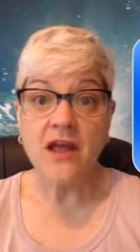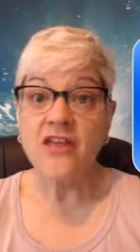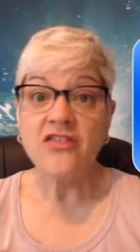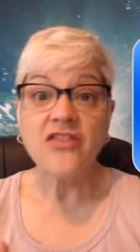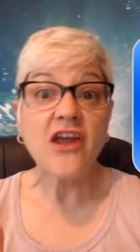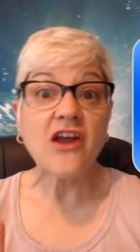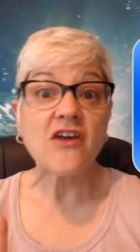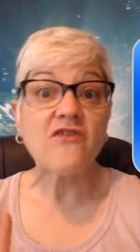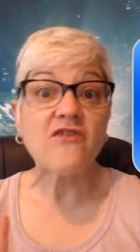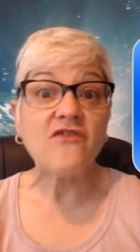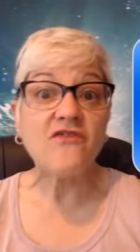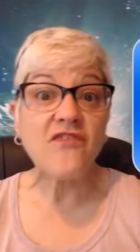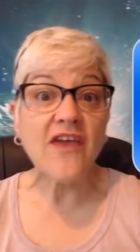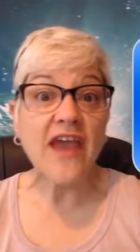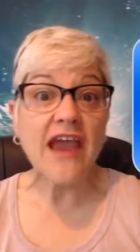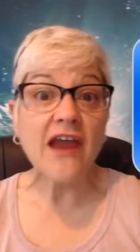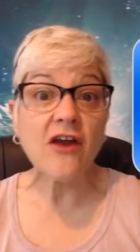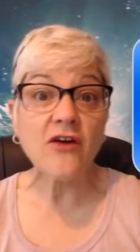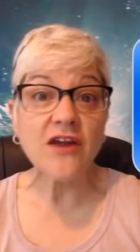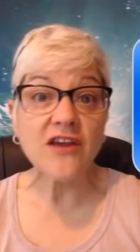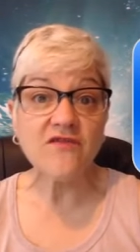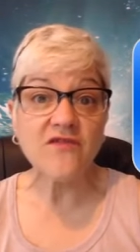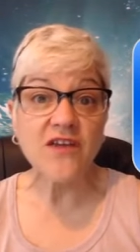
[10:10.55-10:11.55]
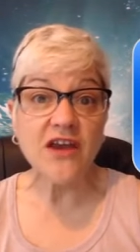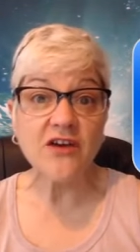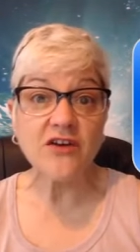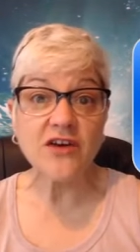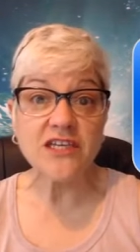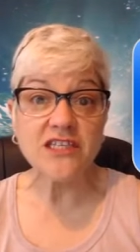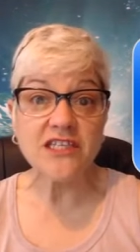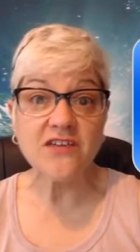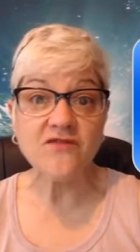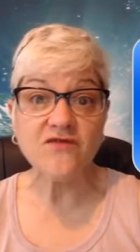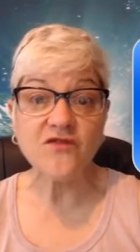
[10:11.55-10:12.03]
they're very
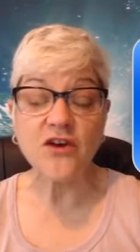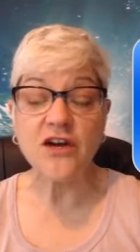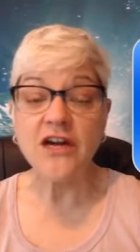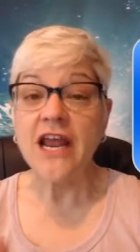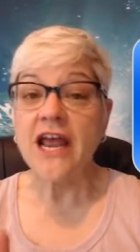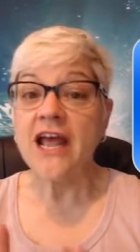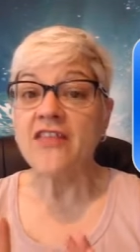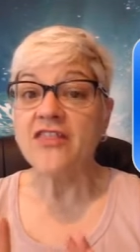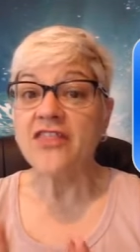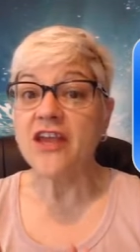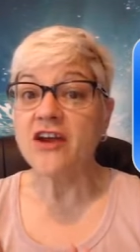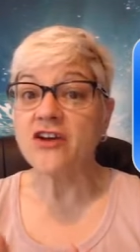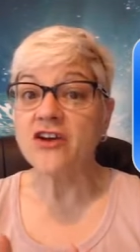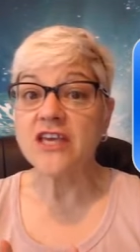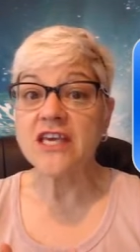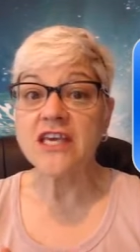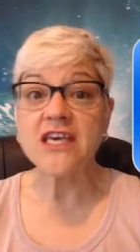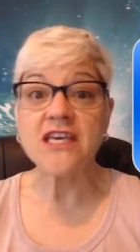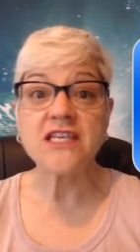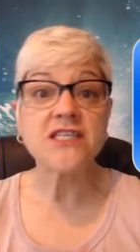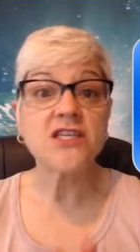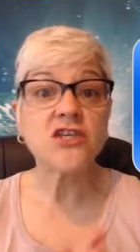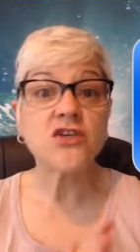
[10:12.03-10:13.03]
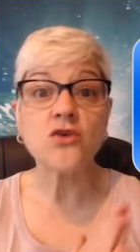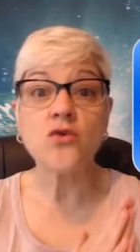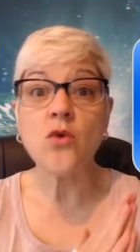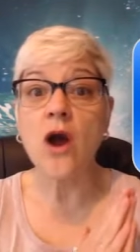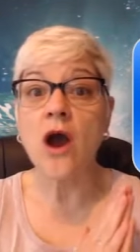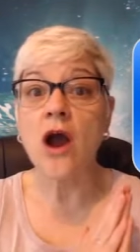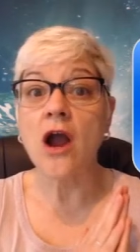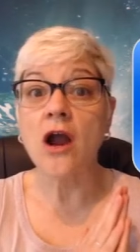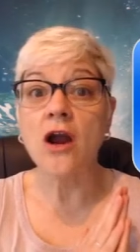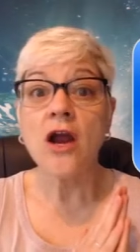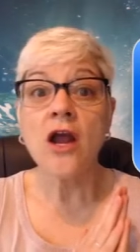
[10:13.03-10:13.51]
very different they're kids who
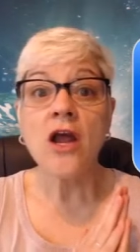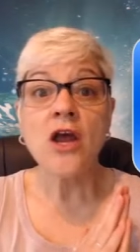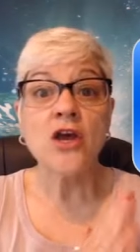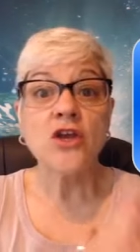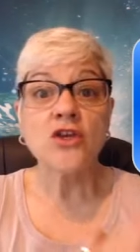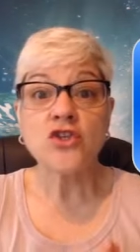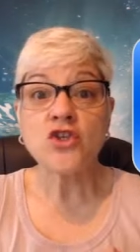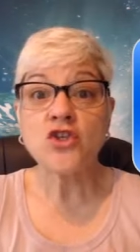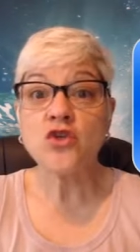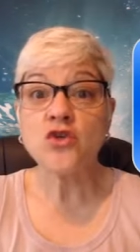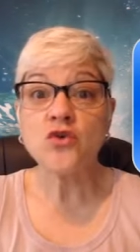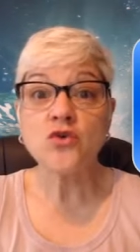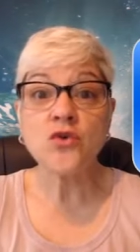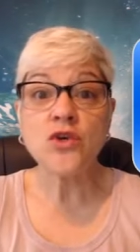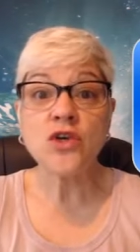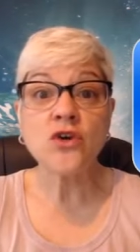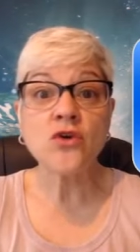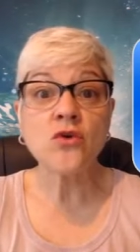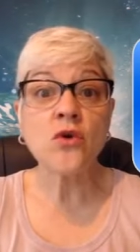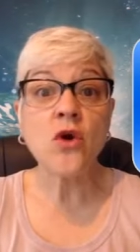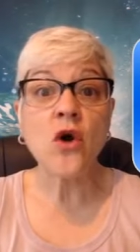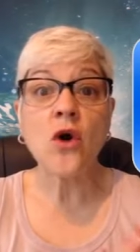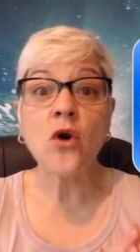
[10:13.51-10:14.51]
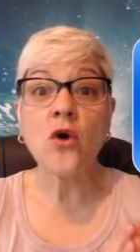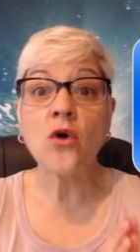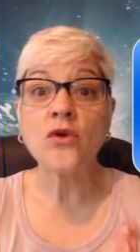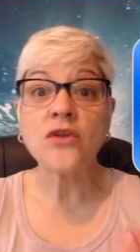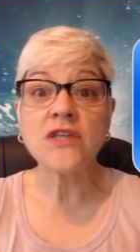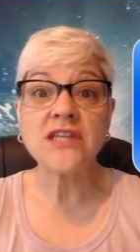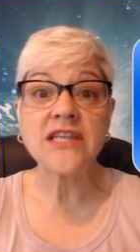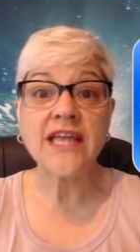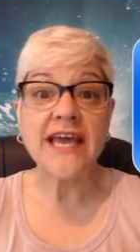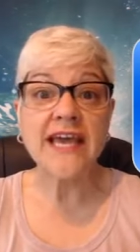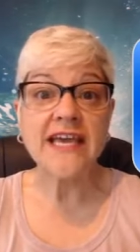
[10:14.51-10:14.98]
are two year
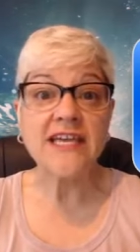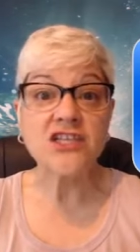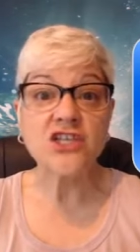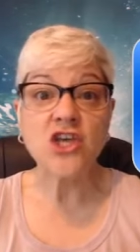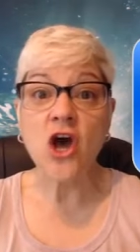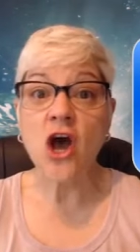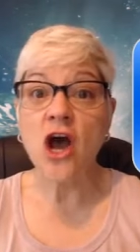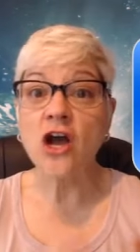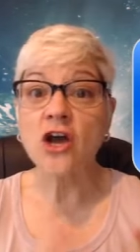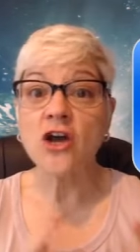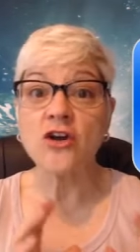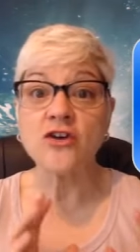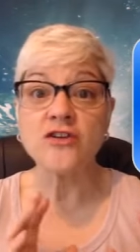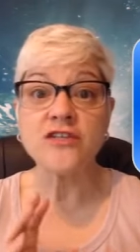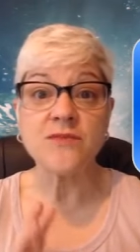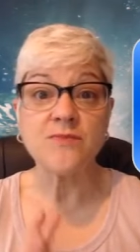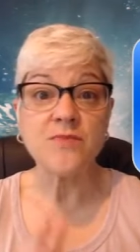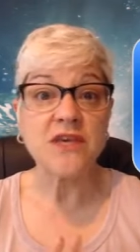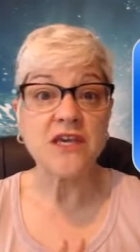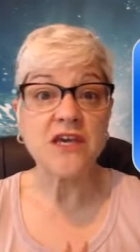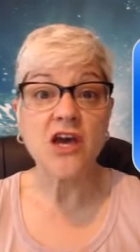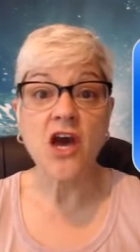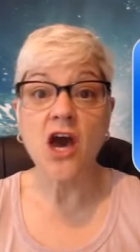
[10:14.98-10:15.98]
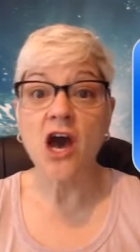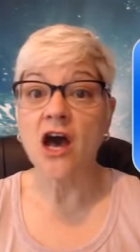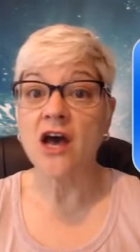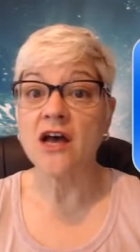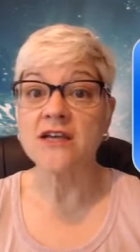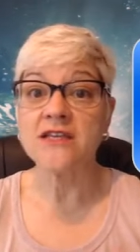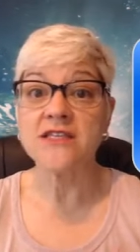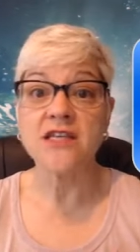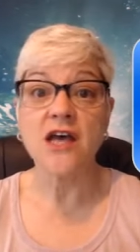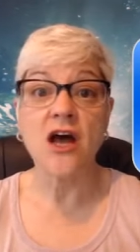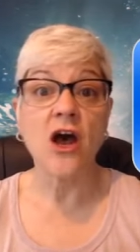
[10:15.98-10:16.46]
old lay talkers
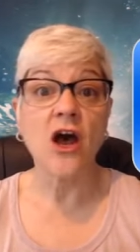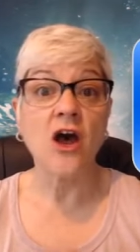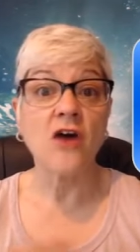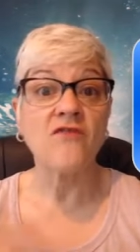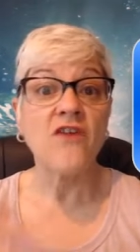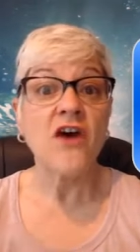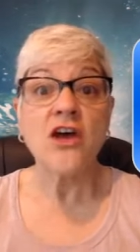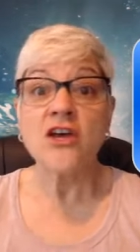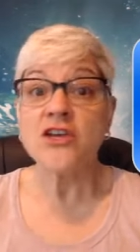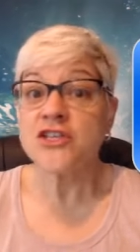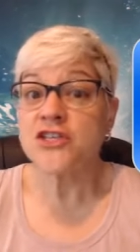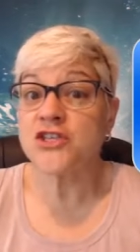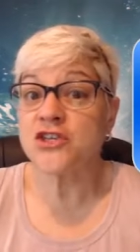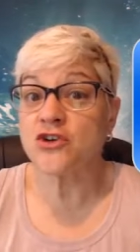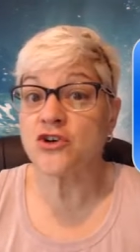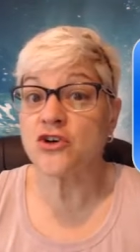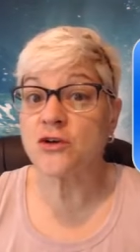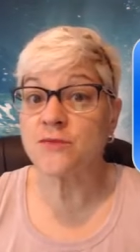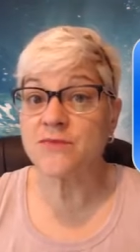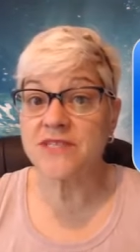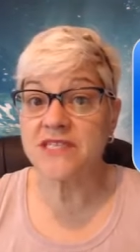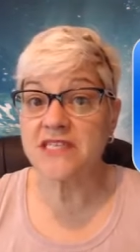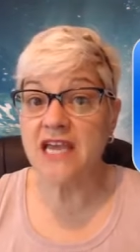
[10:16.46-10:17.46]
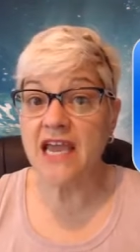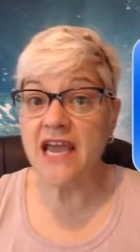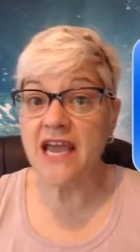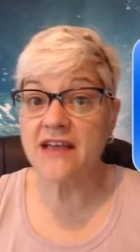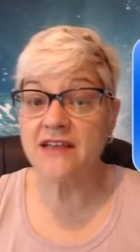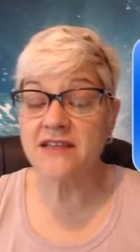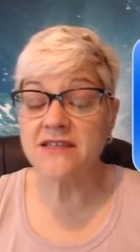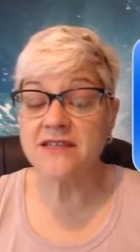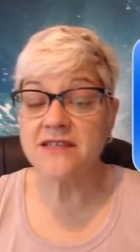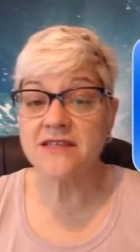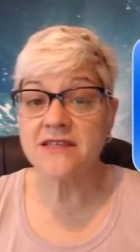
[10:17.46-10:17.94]
because of
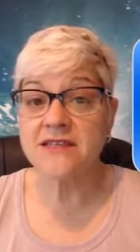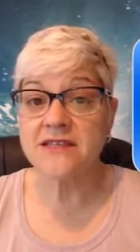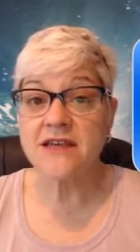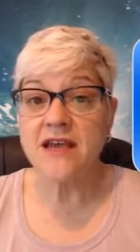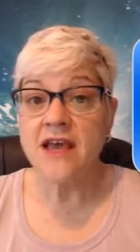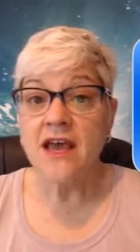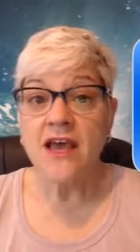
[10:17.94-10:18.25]
circumstance